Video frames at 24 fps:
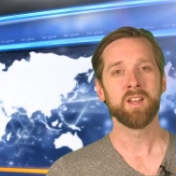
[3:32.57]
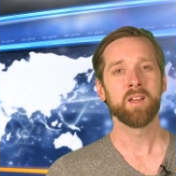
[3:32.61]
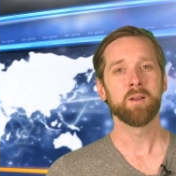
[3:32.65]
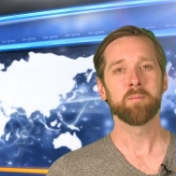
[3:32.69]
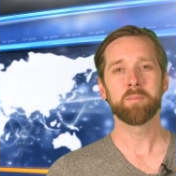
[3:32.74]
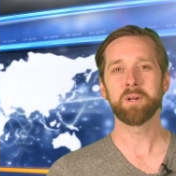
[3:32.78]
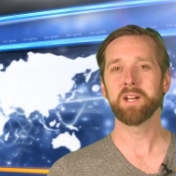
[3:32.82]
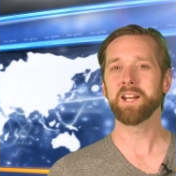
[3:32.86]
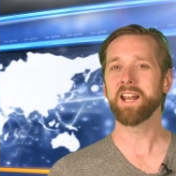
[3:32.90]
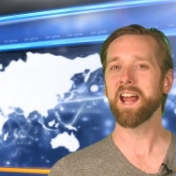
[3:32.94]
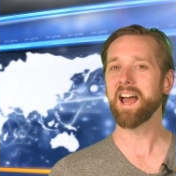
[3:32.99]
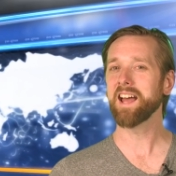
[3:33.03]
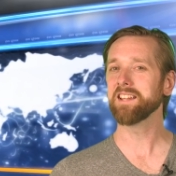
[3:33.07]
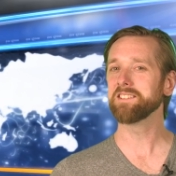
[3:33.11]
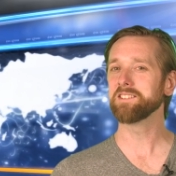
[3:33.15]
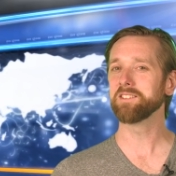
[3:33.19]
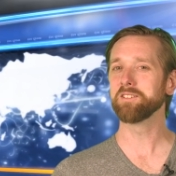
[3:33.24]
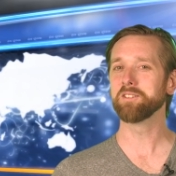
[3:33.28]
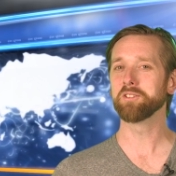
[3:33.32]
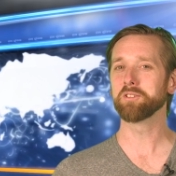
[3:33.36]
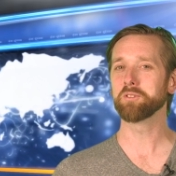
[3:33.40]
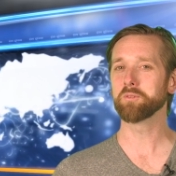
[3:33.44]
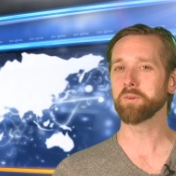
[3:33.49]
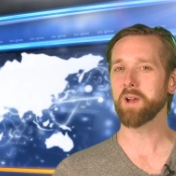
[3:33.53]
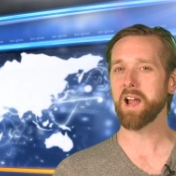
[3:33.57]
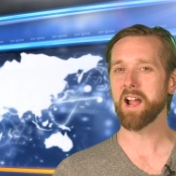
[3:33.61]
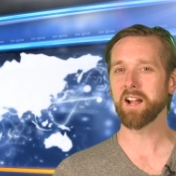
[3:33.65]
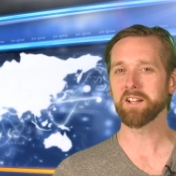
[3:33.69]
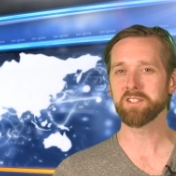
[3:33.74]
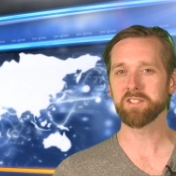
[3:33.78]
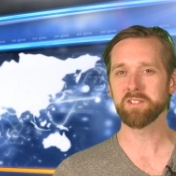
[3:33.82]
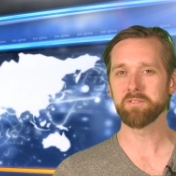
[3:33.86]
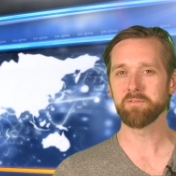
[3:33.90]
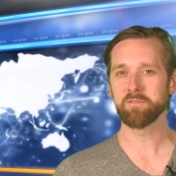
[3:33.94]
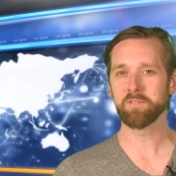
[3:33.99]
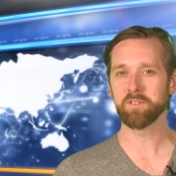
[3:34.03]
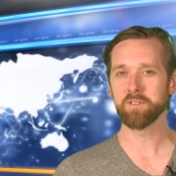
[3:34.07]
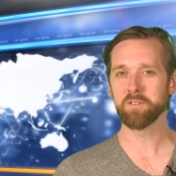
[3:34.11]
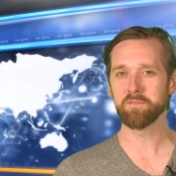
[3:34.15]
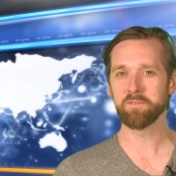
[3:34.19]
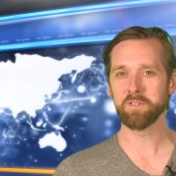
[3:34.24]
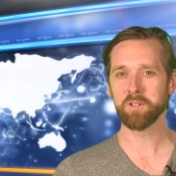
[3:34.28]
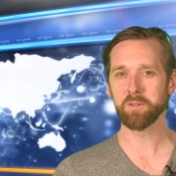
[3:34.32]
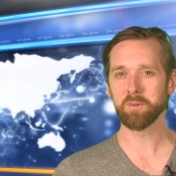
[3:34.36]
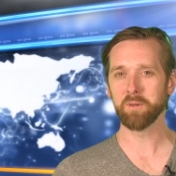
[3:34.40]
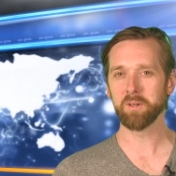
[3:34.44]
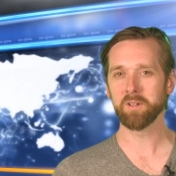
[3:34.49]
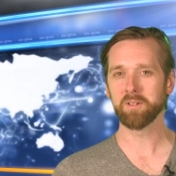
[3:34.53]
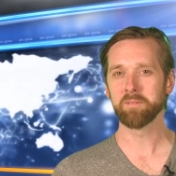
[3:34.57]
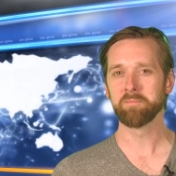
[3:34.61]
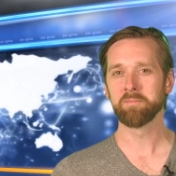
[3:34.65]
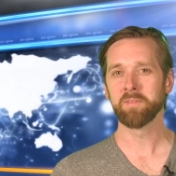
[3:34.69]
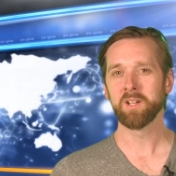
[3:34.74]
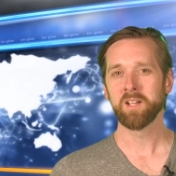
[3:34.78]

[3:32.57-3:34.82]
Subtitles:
but it adds a distraction for the viewer.